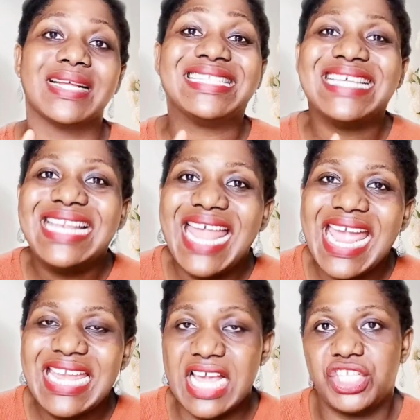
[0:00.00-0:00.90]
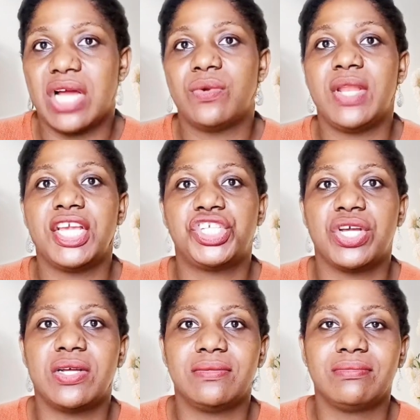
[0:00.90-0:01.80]
delayed
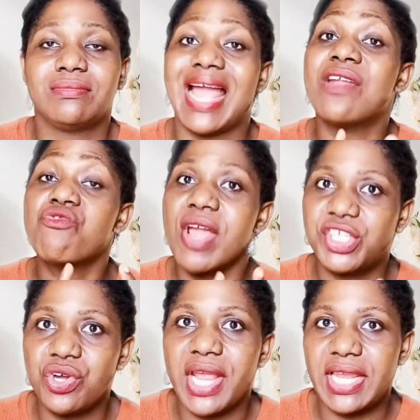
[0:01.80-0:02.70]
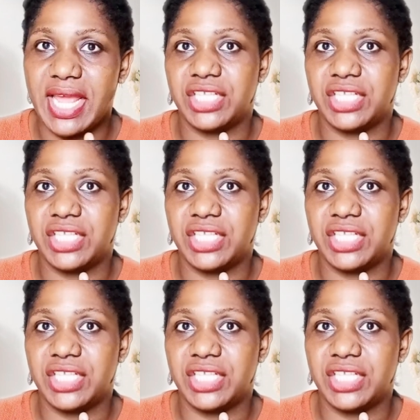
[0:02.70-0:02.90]
ejaculation, and retrograde